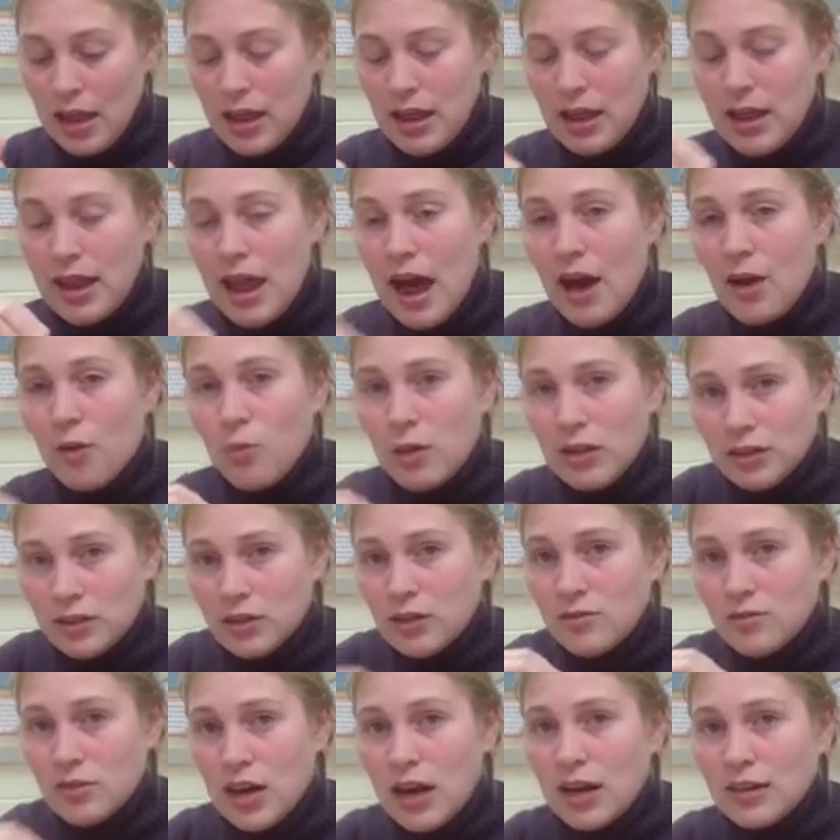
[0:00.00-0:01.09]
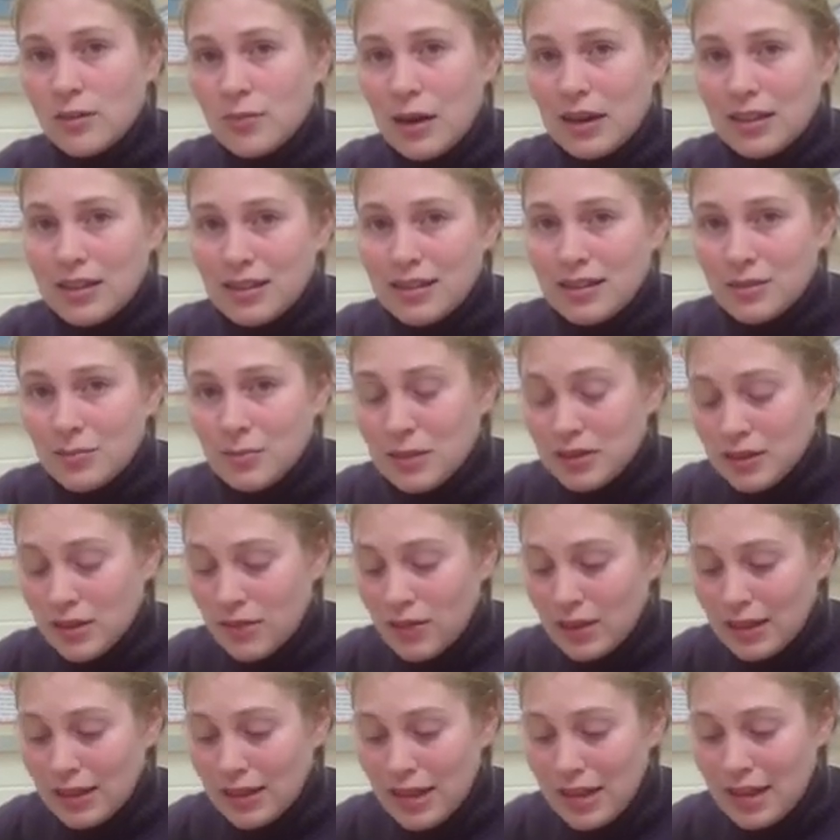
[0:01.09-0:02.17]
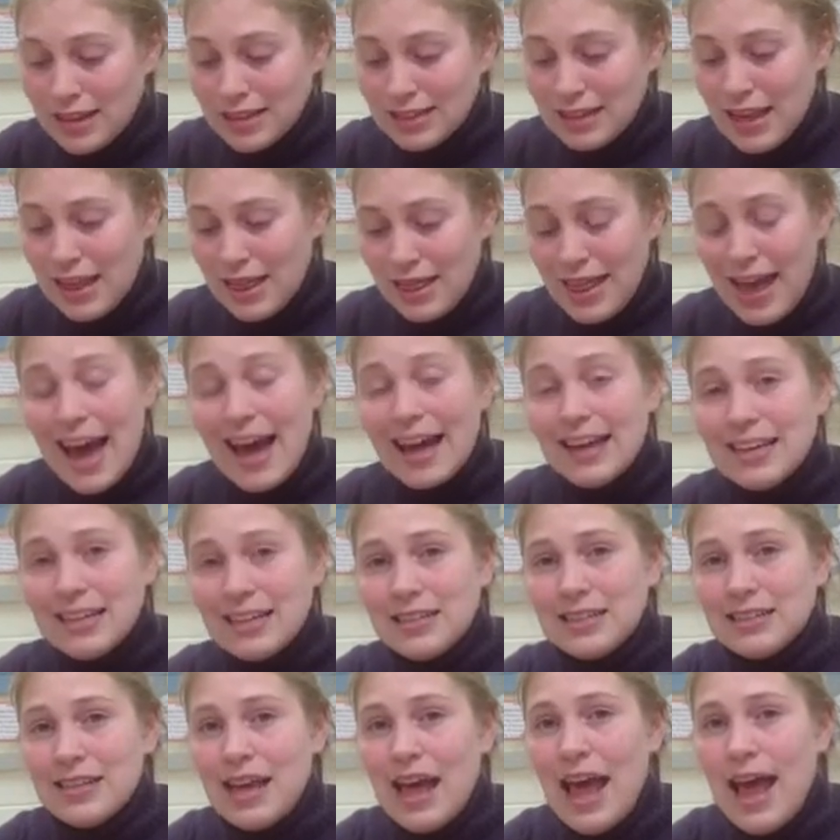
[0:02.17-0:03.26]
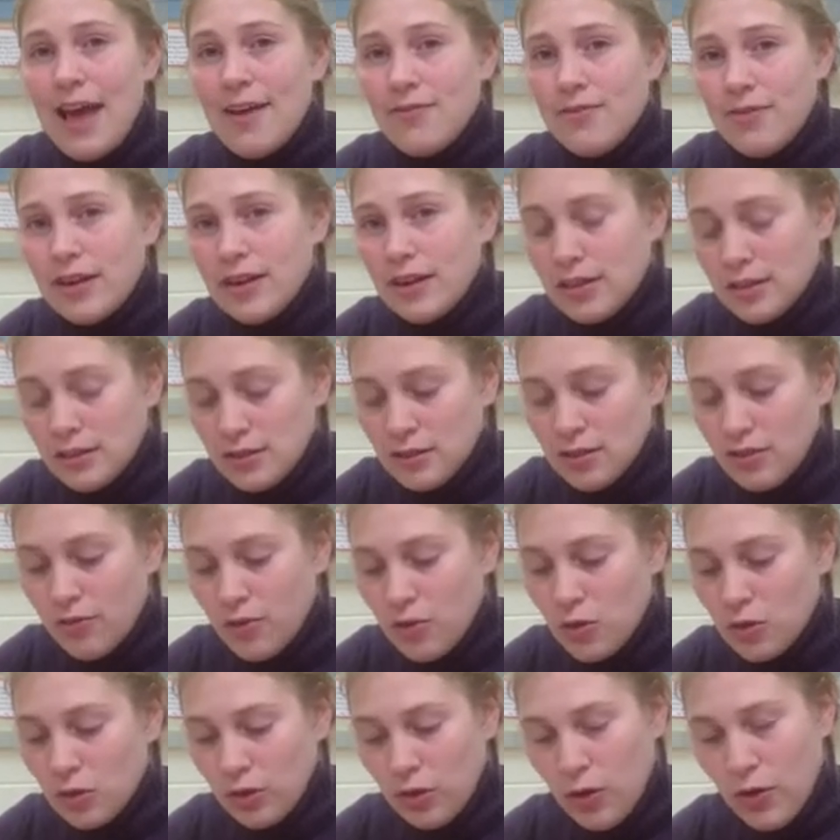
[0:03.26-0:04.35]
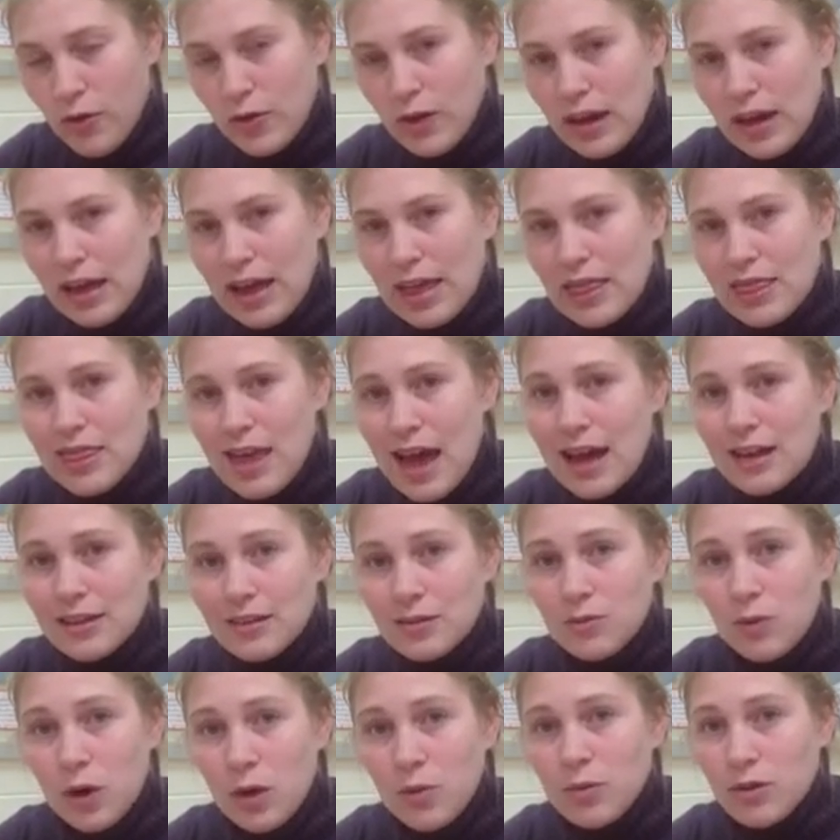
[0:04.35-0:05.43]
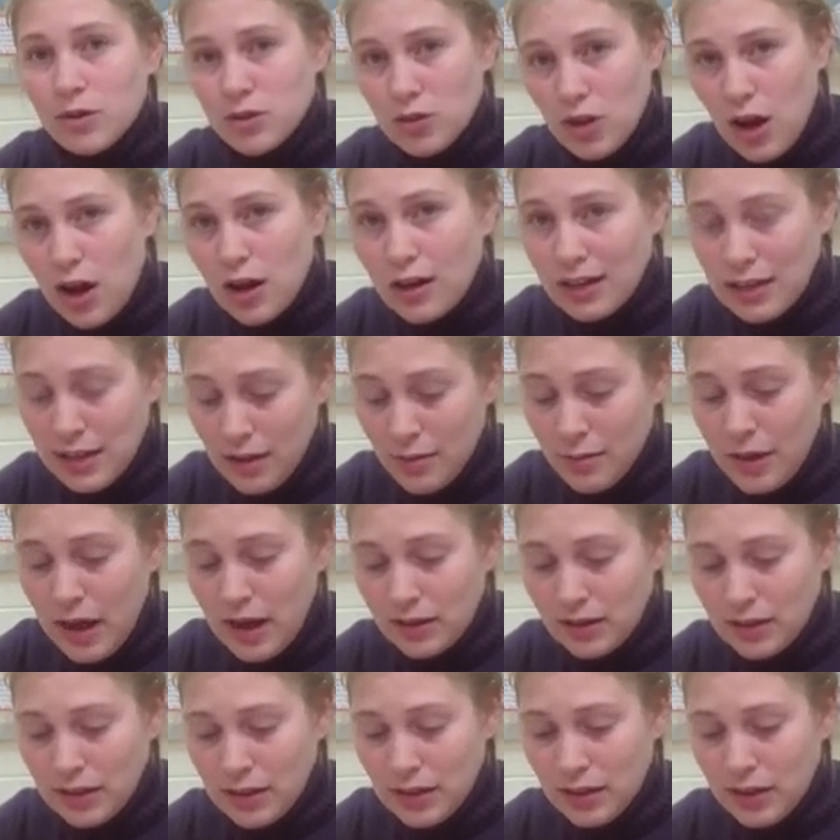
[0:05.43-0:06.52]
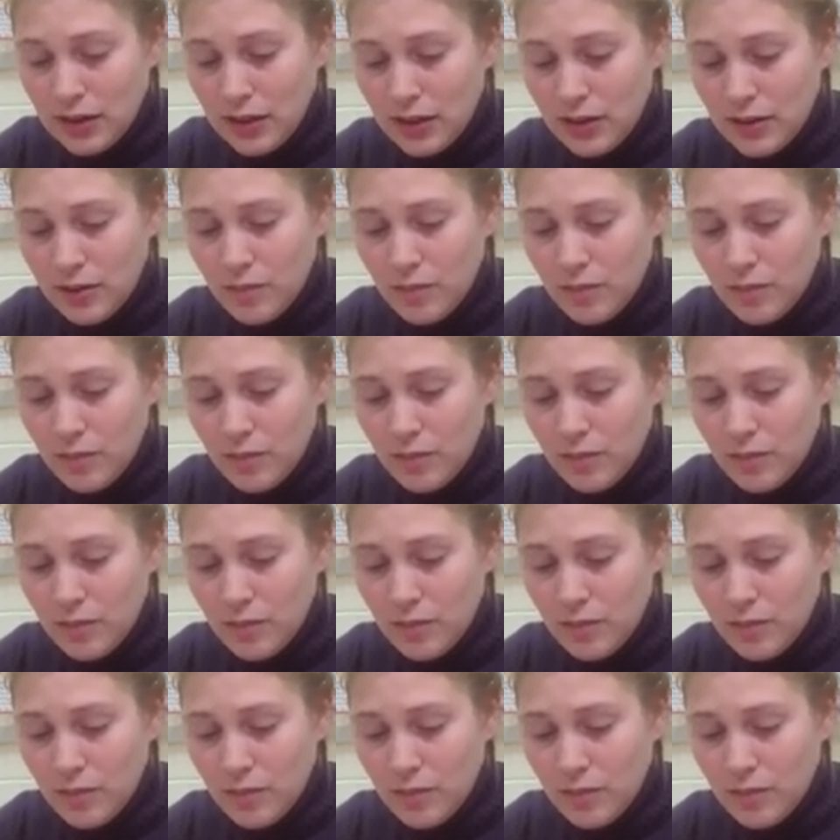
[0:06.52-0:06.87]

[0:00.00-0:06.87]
Now, once you've talked about these specific things, that is evidence for learning. That's what we're talking about here.